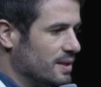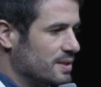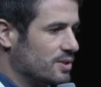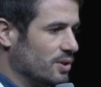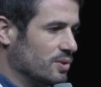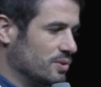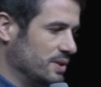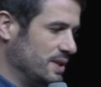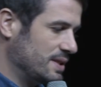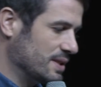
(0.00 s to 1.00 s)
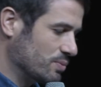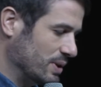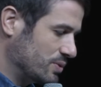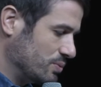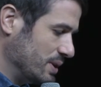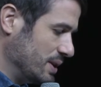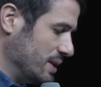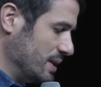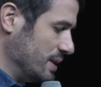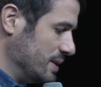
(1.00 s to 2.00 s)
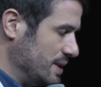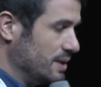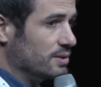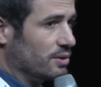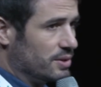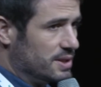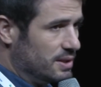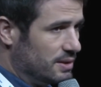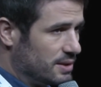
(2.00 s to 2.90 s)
So this is what we did already.